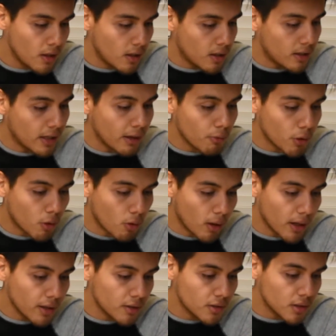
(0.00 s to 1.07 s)
and that
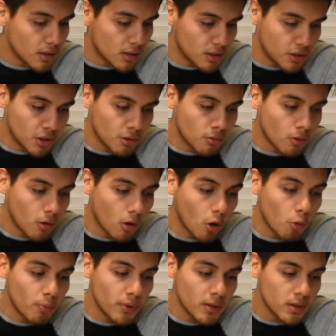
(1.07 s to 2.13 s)
requires a general
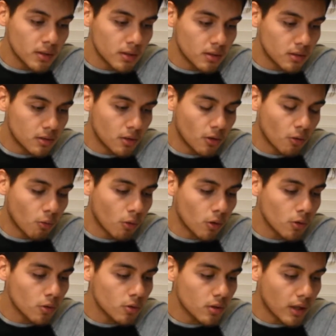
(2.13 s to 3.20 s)
openness to the
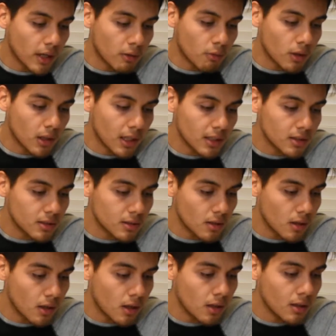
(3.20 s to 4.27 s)
world and relates
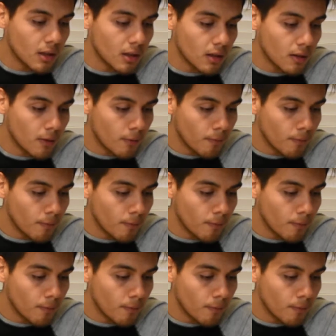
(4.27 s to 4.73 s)
to